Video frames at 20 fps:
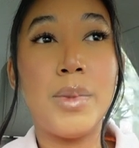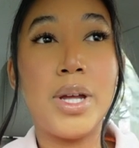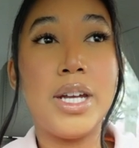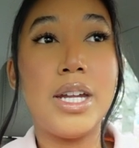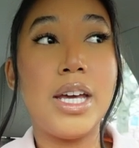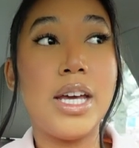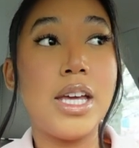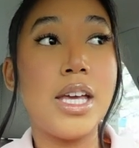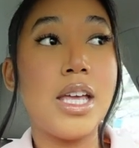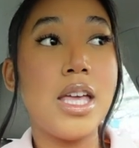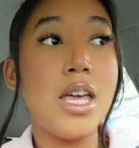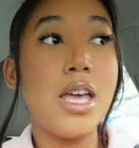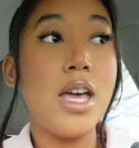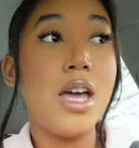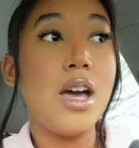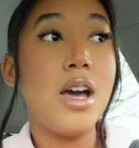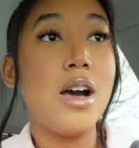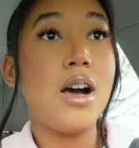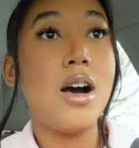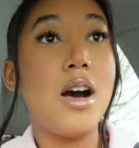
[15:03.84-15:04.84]
monday
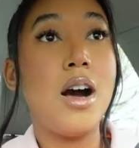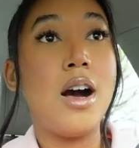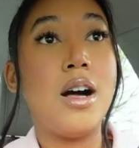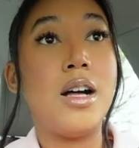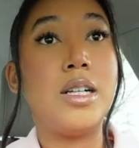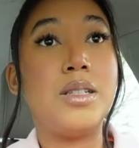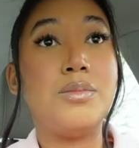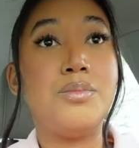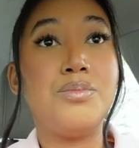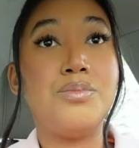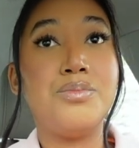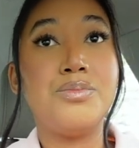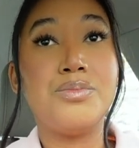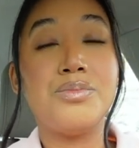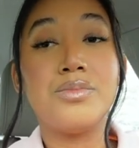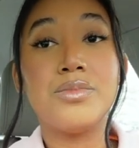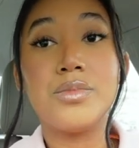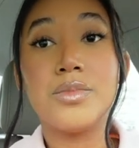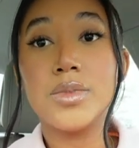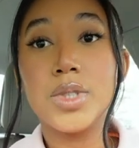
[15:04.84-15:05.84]

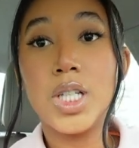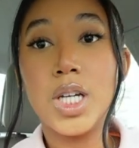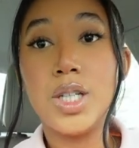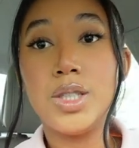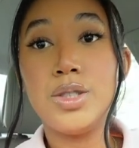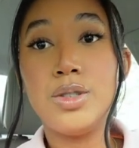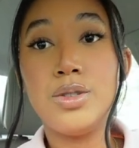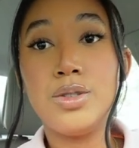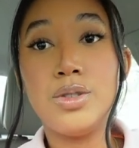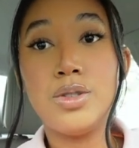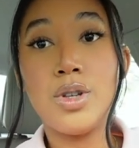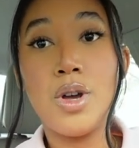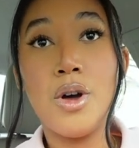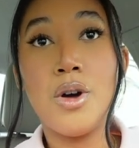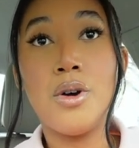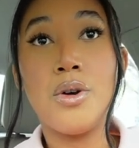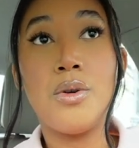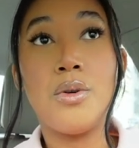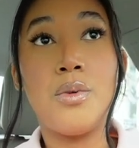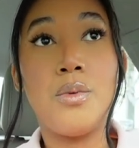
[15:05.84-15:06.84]
um,
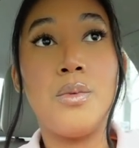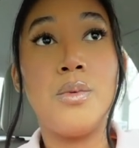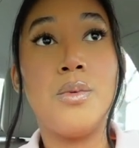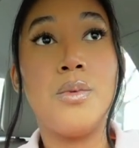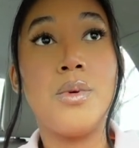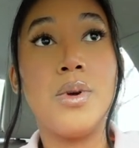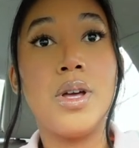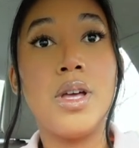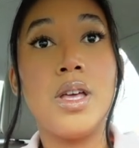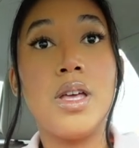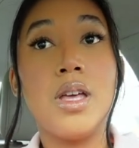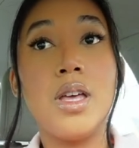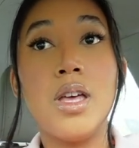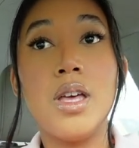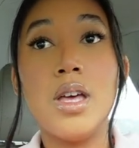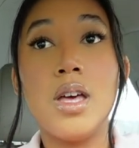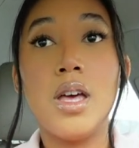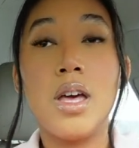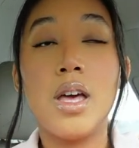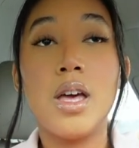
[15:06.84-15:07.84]
so
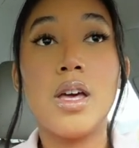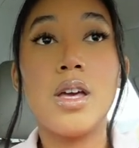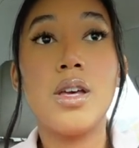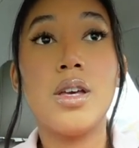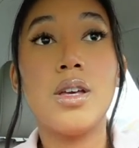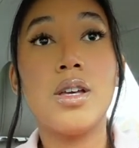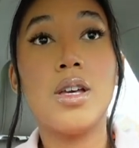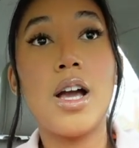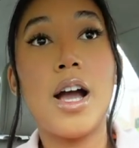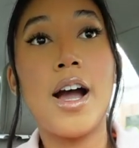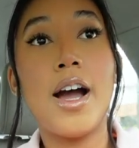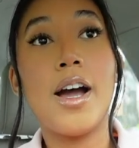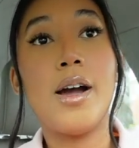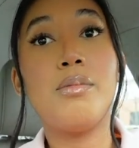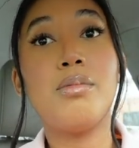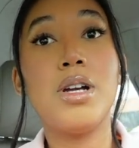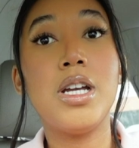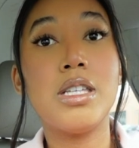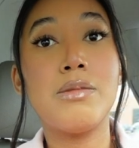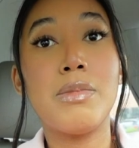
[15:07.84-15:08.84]
I
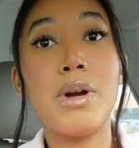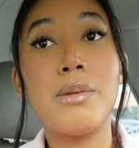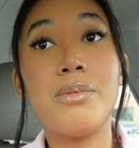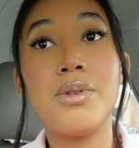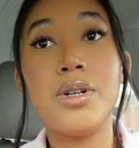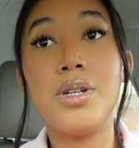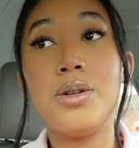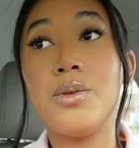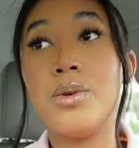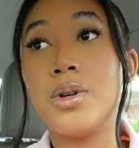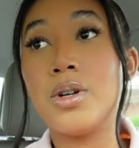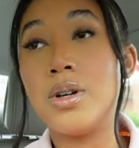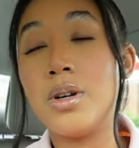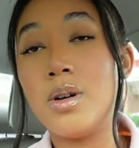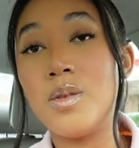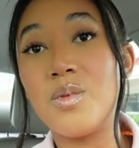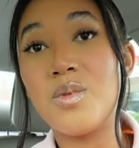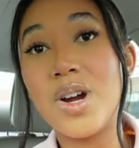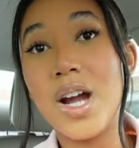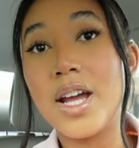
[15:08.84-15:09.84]
placed my pre-order
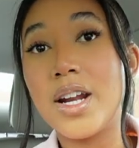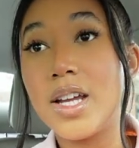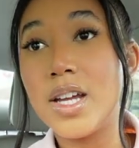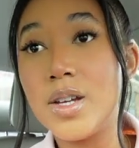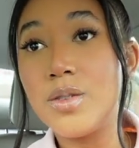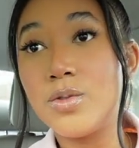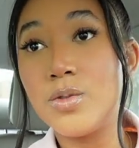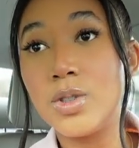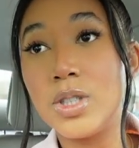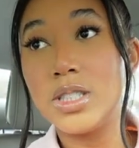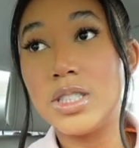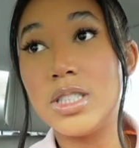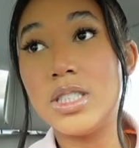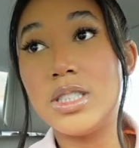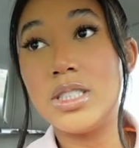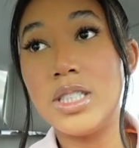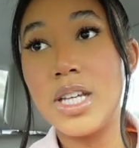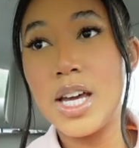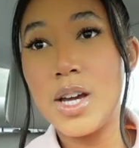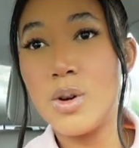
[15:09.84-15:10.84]
on Friday for
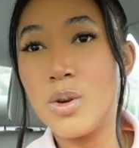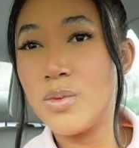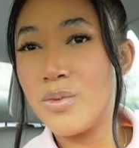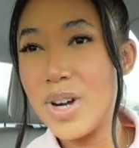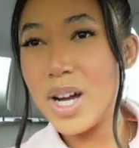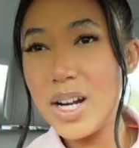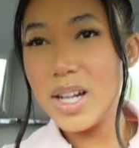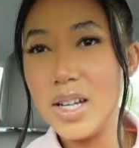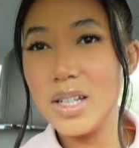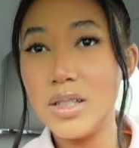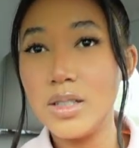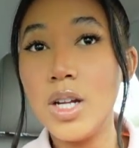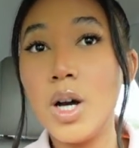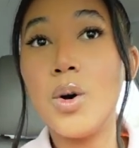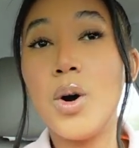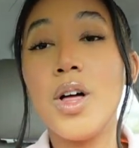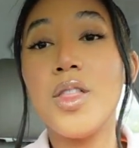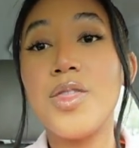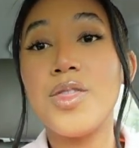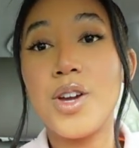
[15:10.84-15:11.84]
today, or Friday? No,
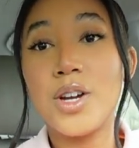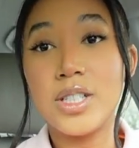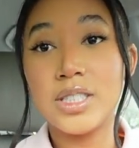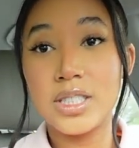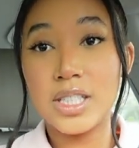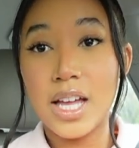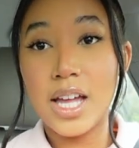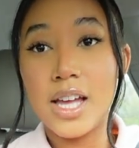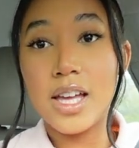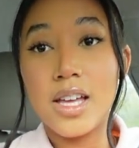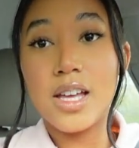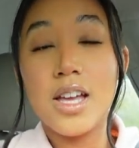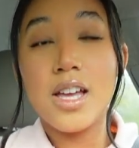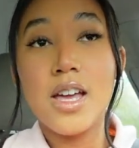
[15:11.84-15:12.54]
on Thursday.